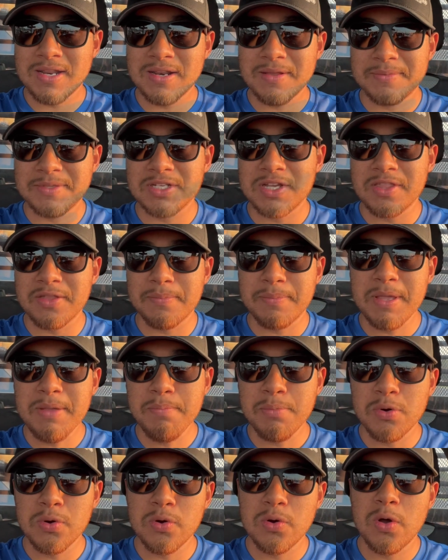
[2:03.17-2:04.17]
them to other
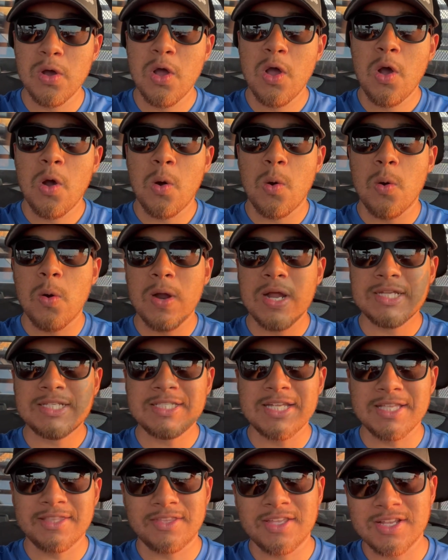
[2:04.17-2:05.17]
people, or I
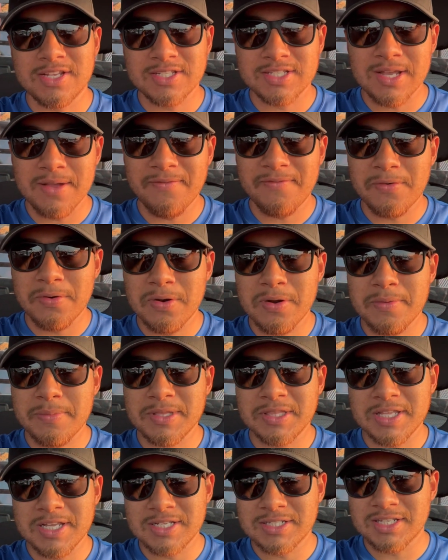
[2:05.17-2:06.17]
set things up for them and
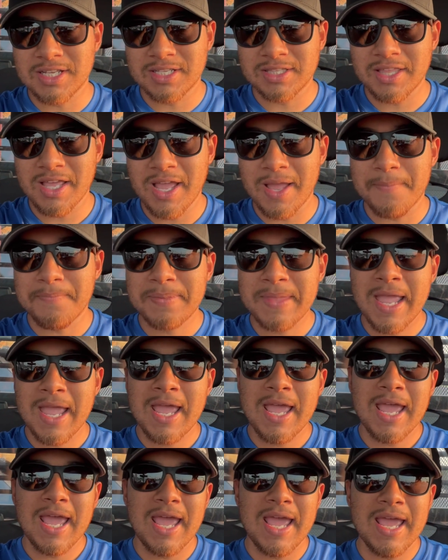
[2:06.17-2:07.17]
things like that.
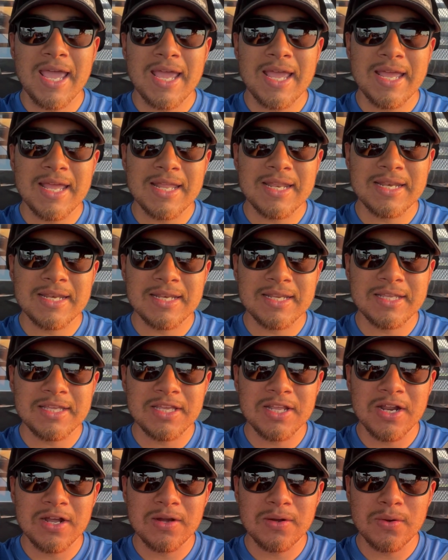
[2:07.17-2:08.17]
And you
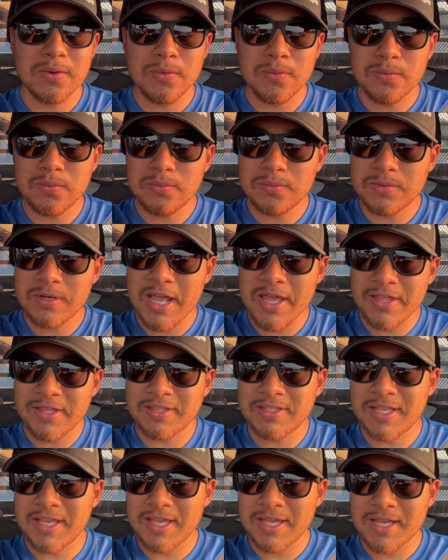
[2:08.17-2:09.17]
know, now that
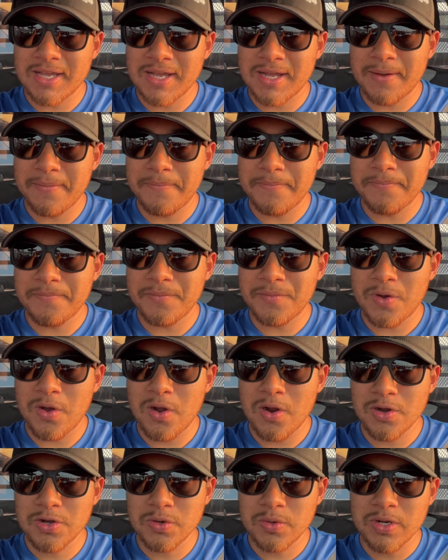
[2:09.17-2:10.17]
they um,
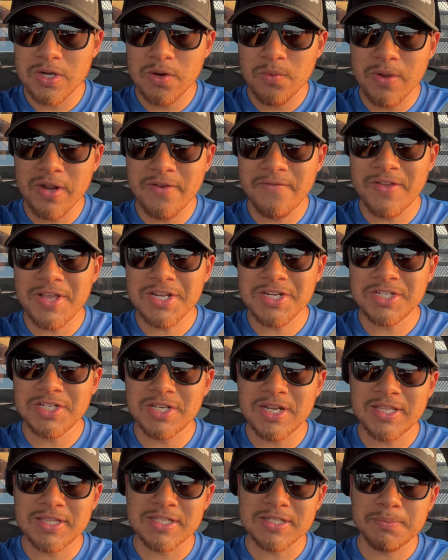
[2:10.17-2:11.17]
are doing the renovation
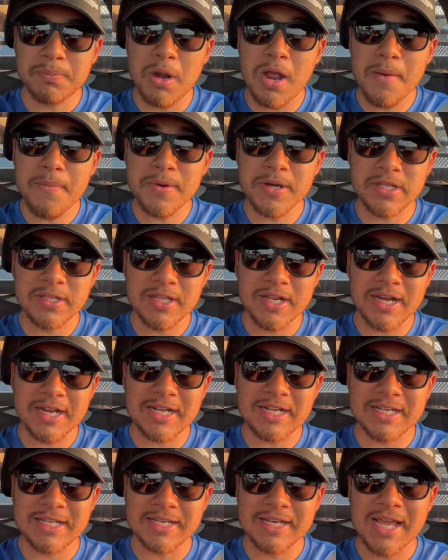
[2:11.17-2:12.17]
at this property that I
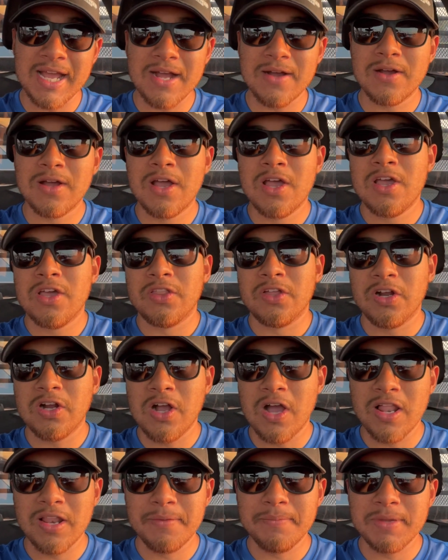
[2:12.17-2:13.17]
cleaned out, they're
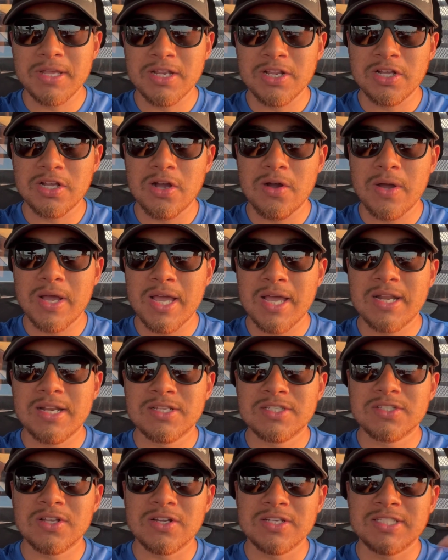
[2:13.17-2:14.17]
calling me to go ahead and
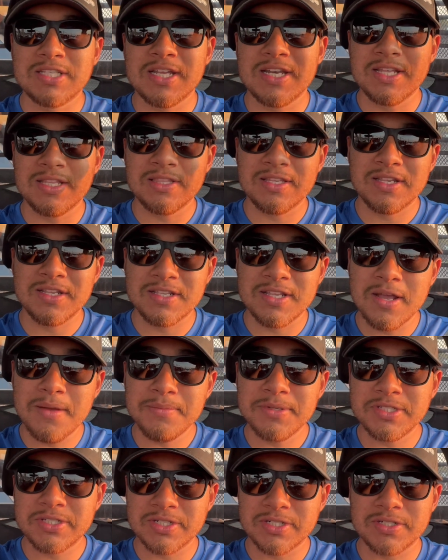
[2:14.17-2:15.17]
start setting the
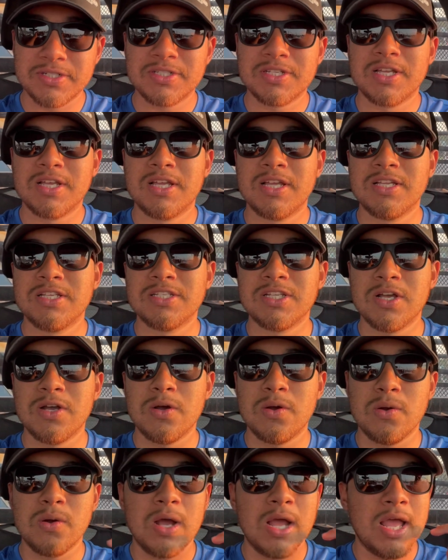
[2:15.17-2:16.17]
dumpsters.
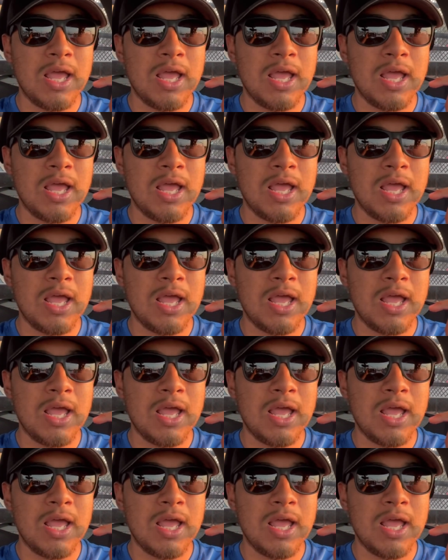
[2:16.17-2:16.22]
So